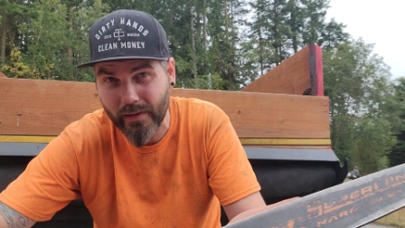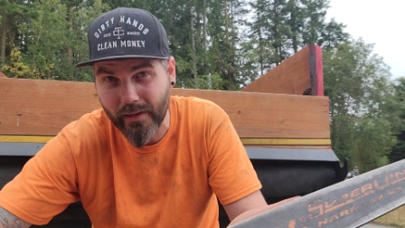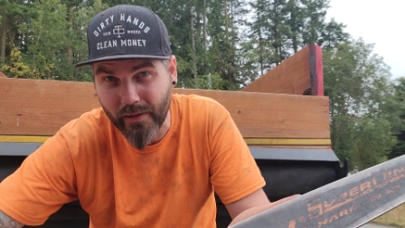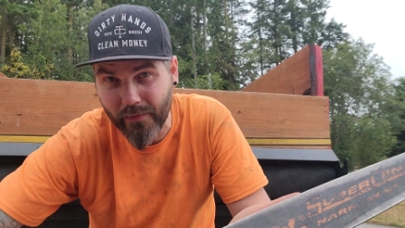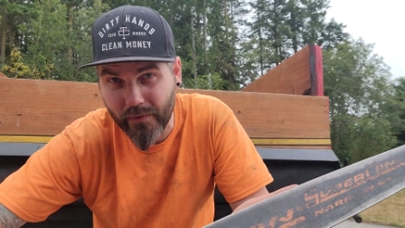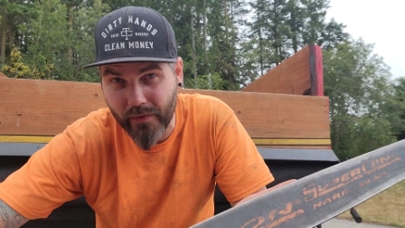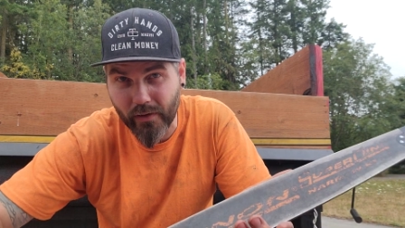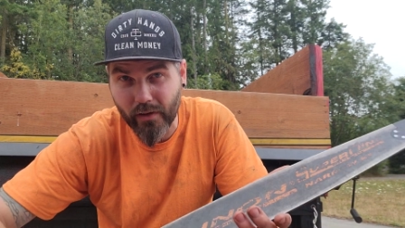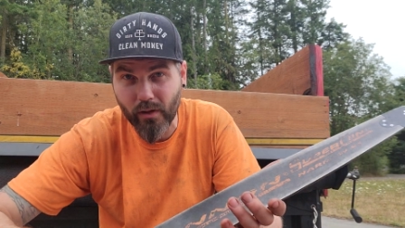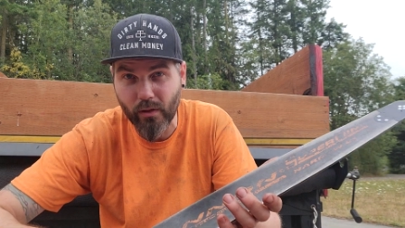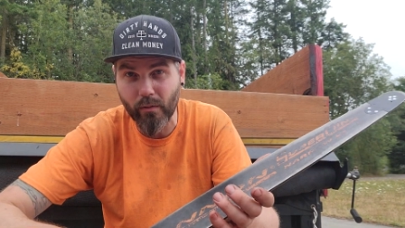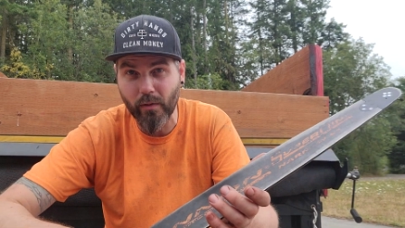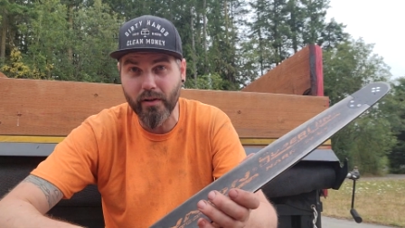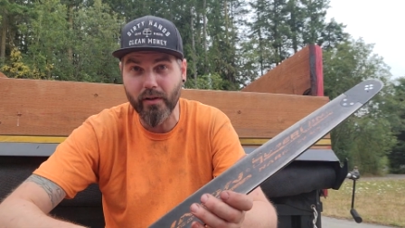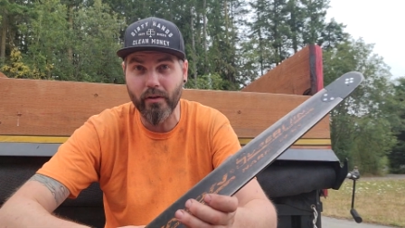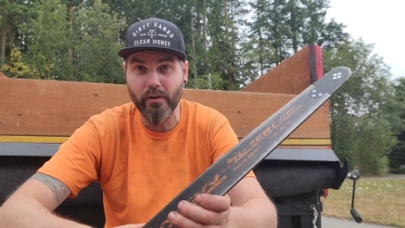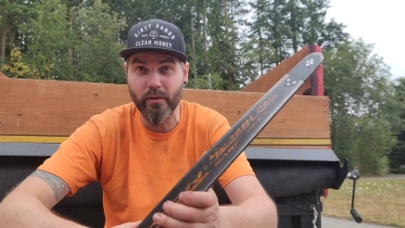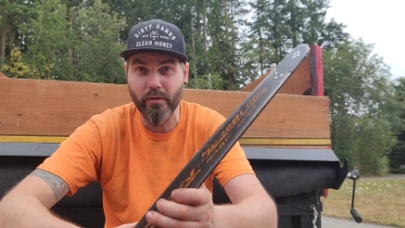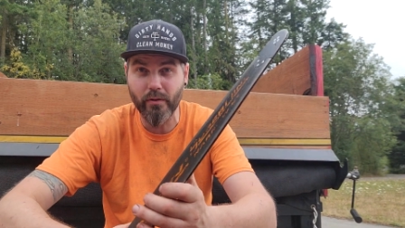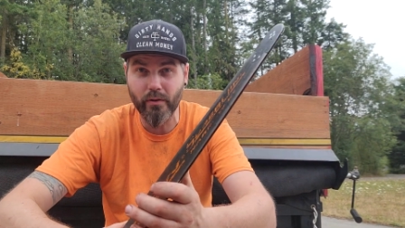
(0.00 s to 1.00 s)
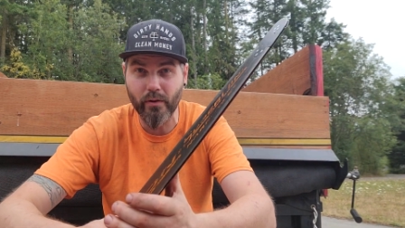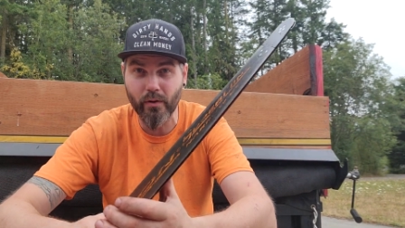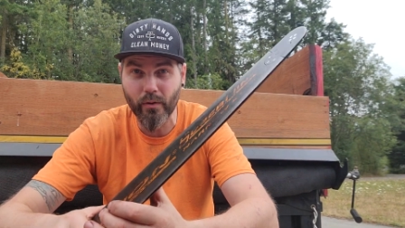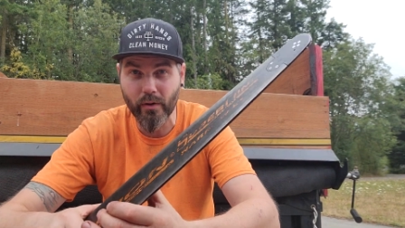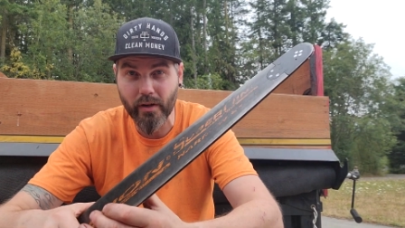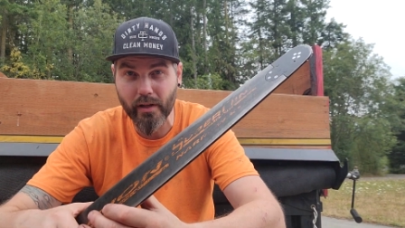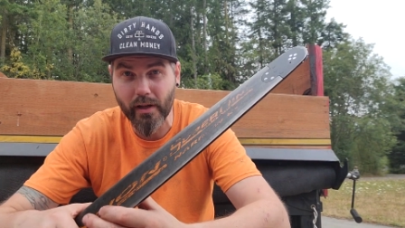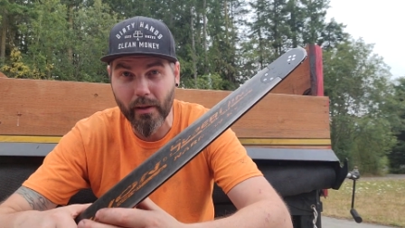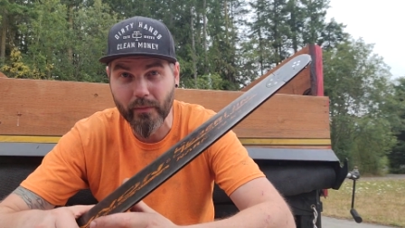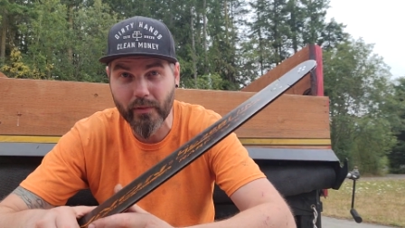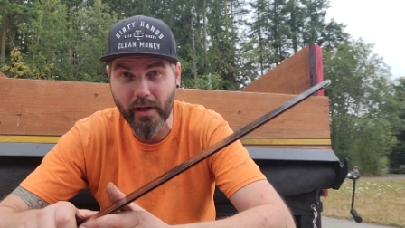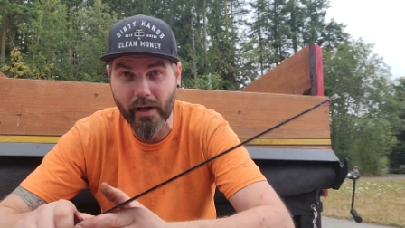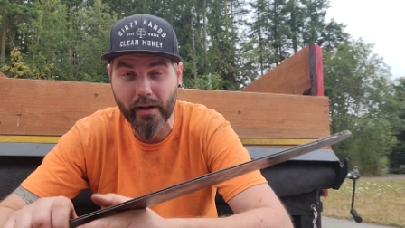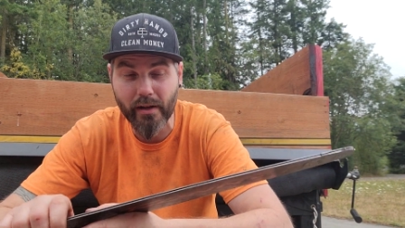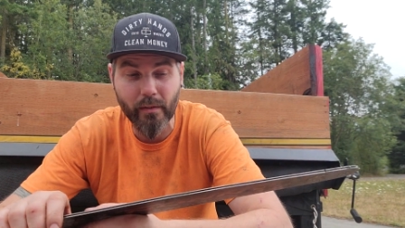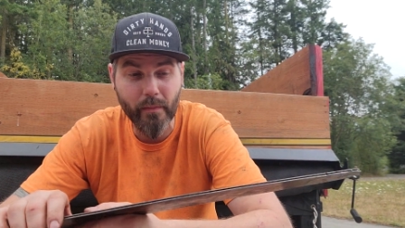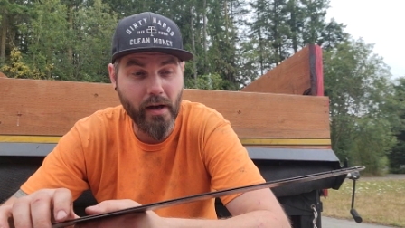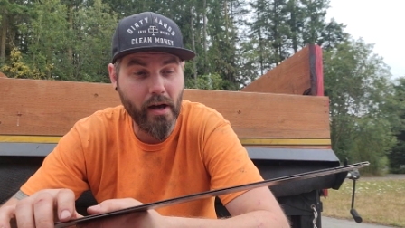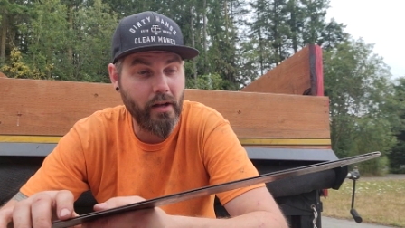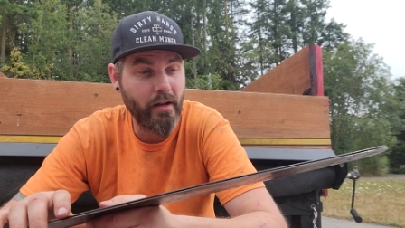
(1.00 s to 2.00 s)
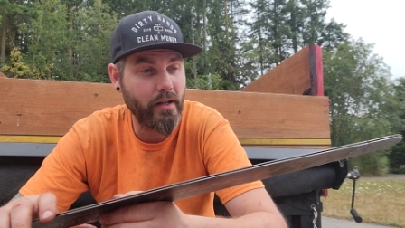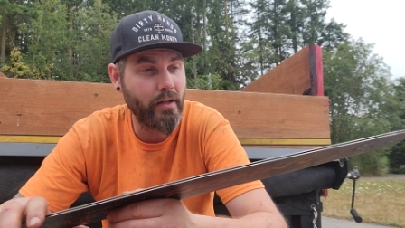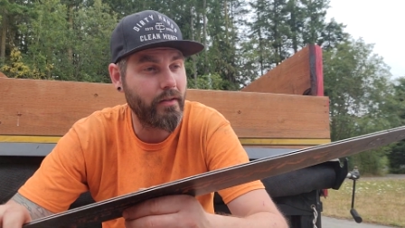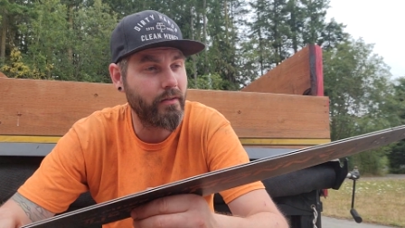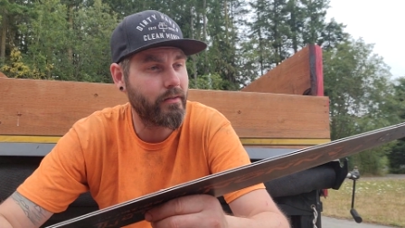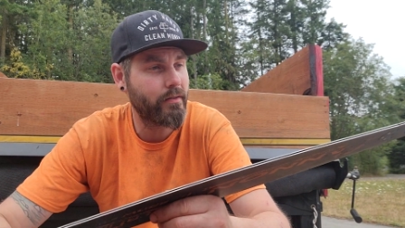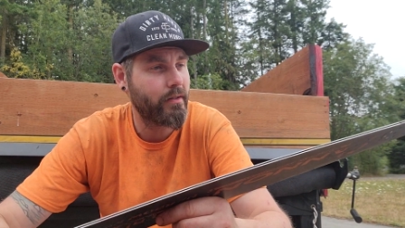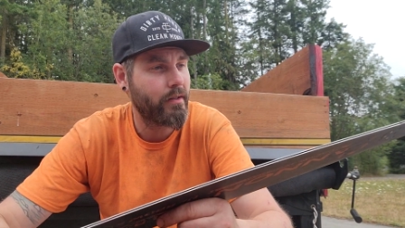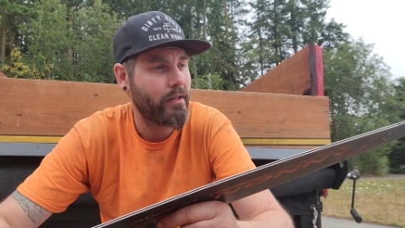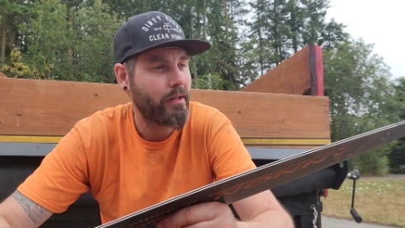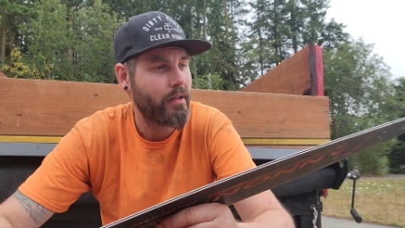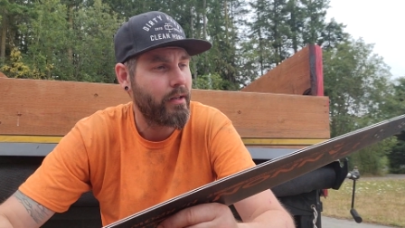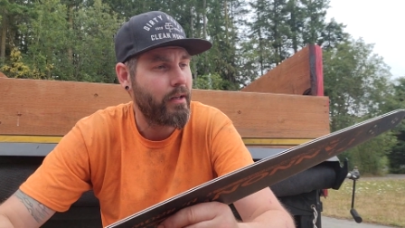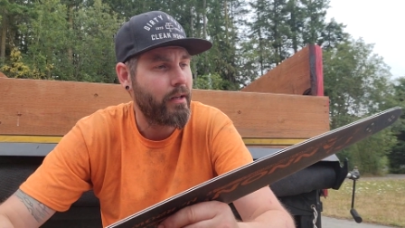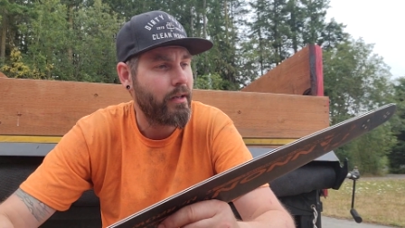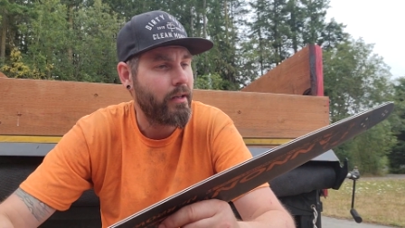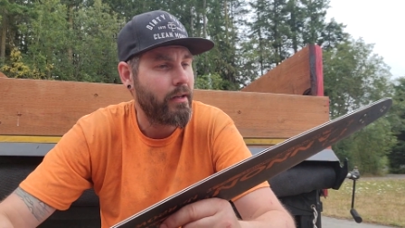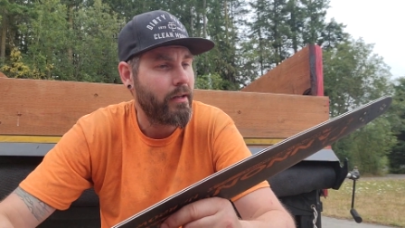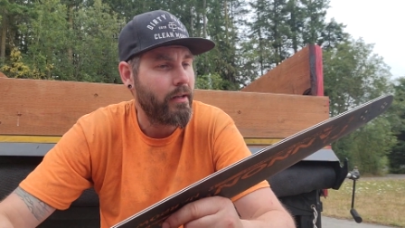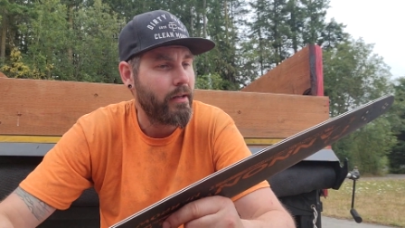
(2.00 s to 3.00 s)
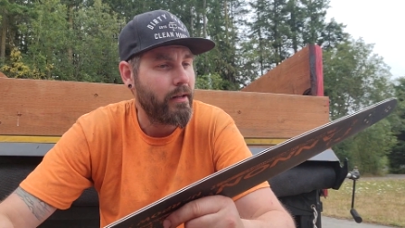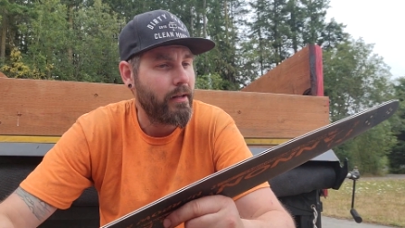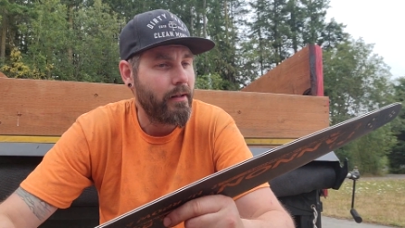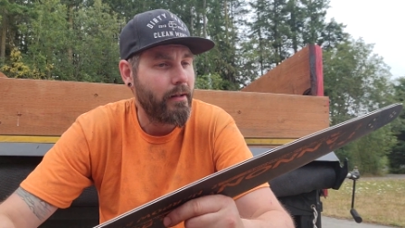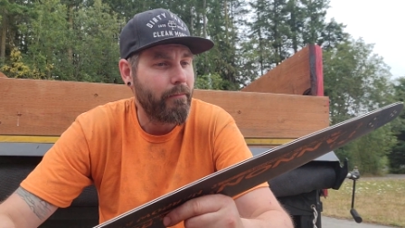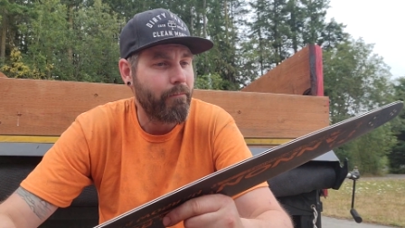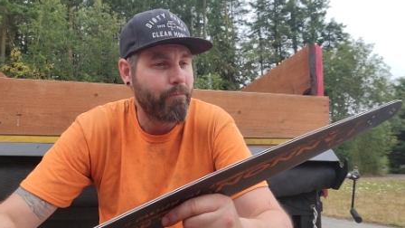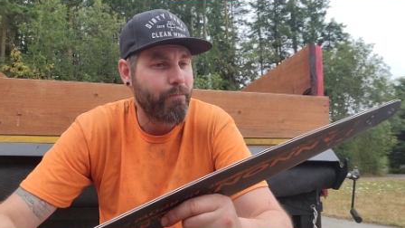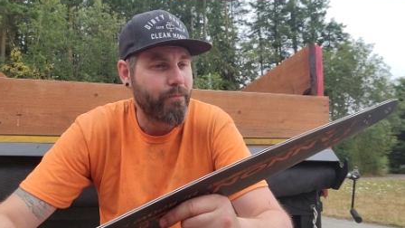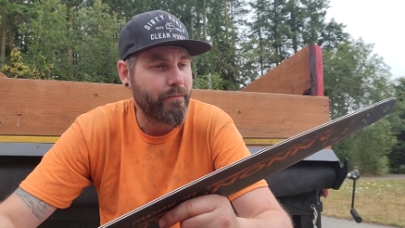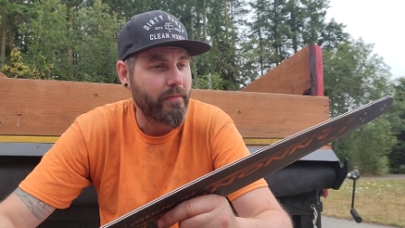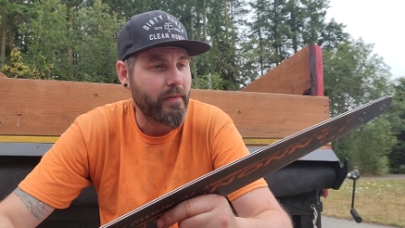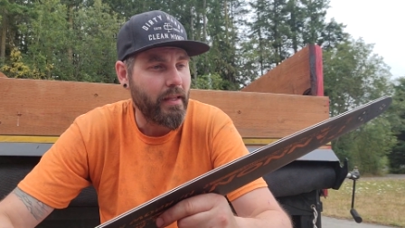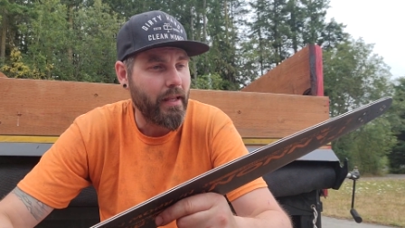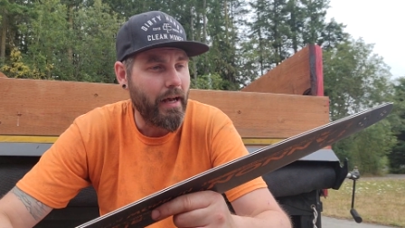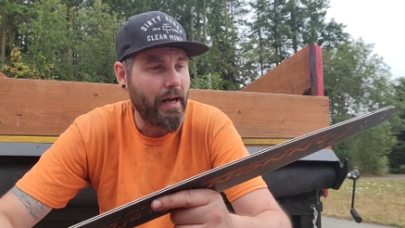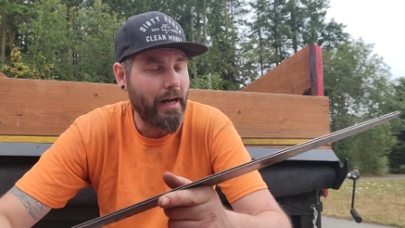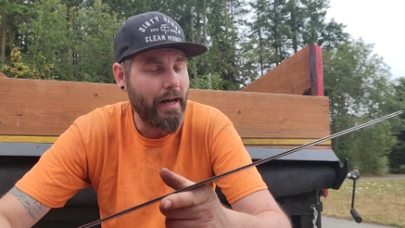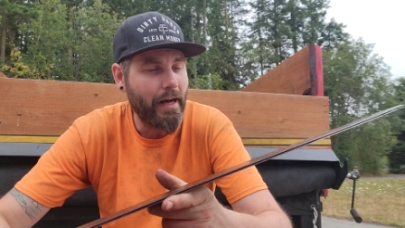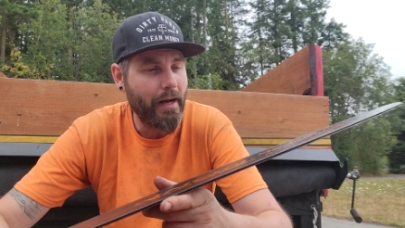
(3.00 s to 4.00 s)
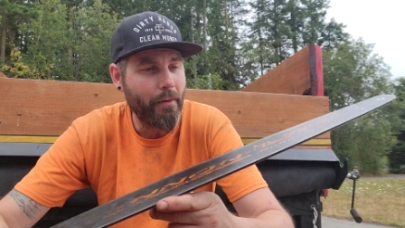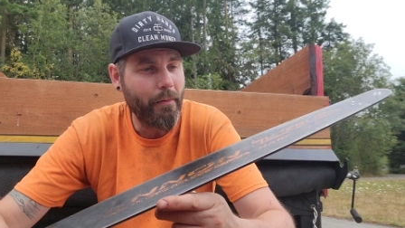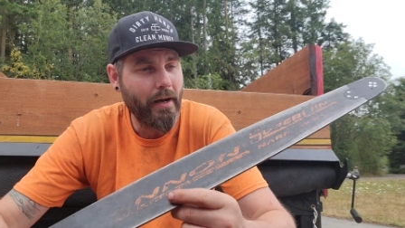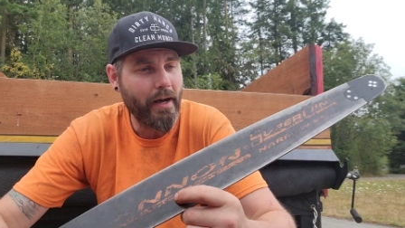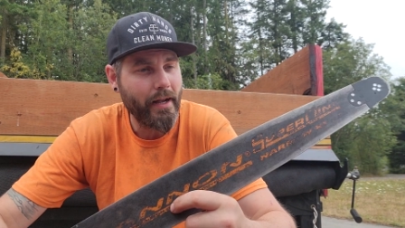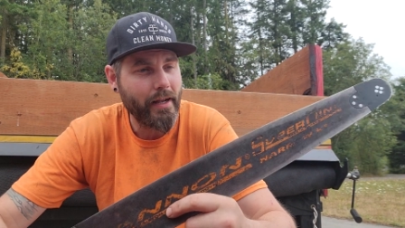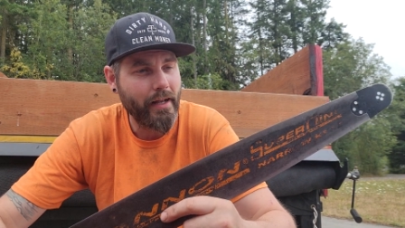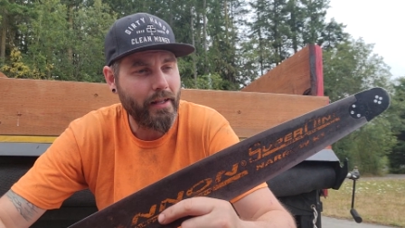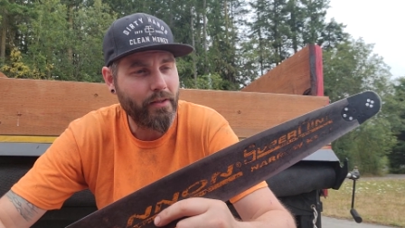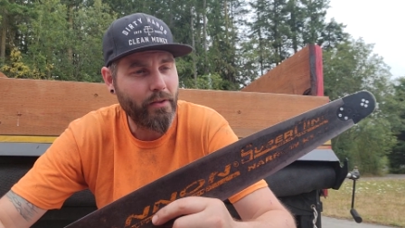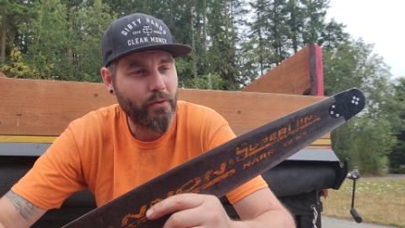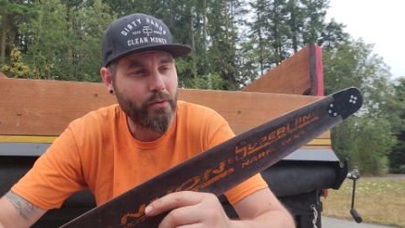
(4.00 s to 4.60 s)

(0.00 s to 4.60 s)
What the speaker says: if you're all wondering who the Gordy I'm talking about is. I got the